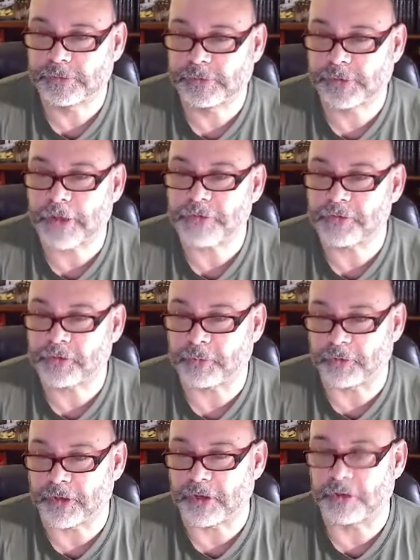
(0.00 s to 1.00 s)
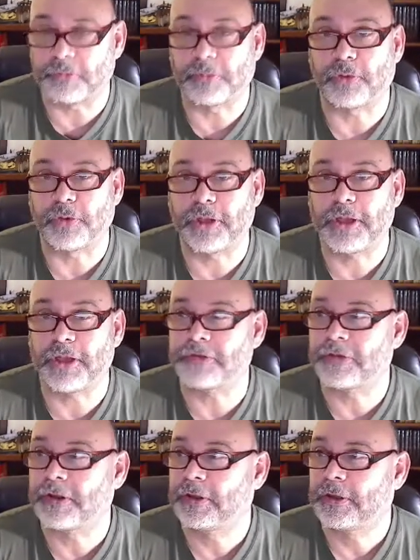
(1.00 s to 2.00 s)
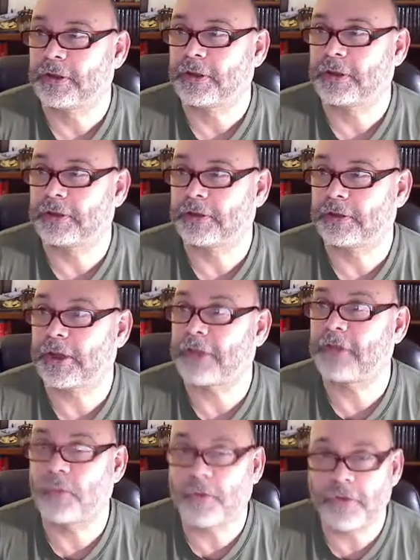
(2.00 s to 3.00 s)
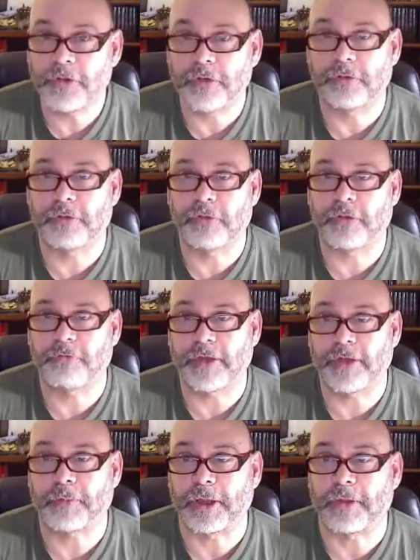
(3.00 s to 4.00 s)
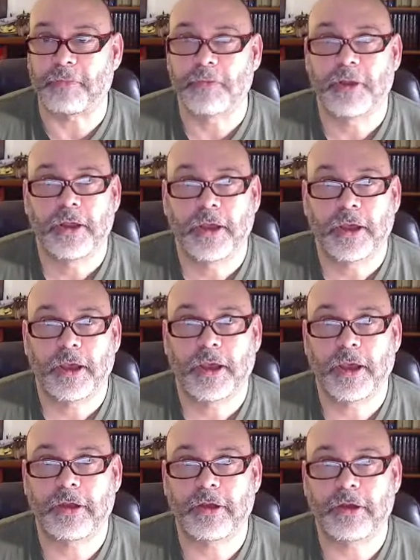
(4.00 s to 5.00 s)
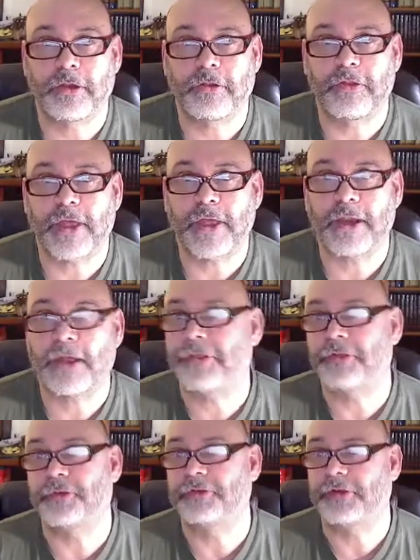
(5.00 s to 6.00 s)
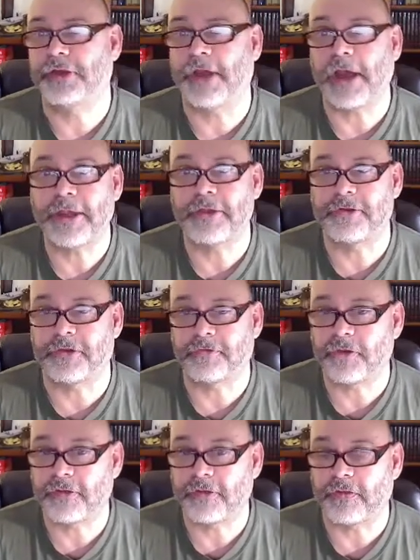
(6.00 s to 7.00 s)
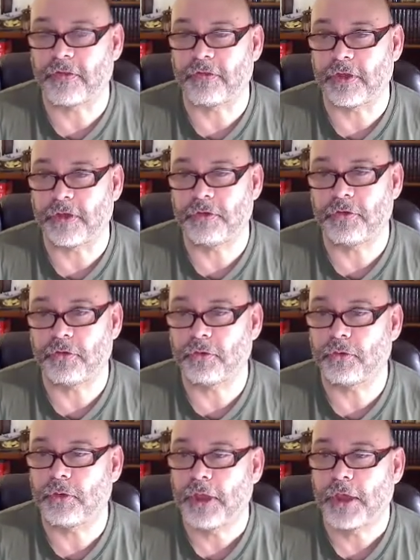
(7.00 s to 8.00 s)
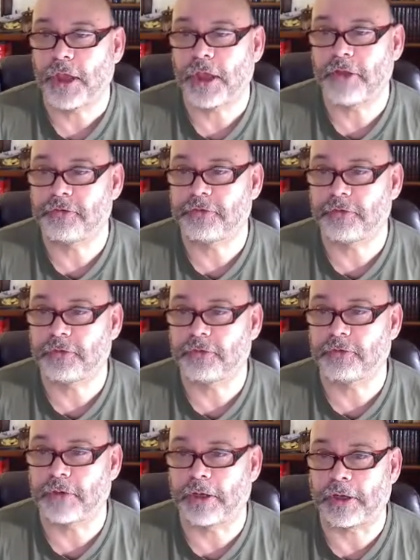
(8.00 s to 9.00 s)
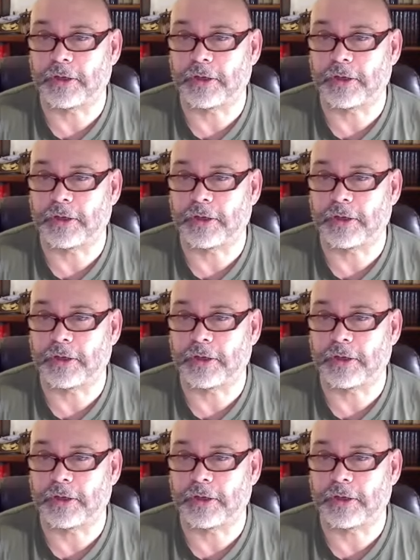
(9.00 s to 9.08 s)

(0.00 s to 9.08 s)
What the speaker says: customers and employees like they would their family. And that ethos guides everything that they do. And so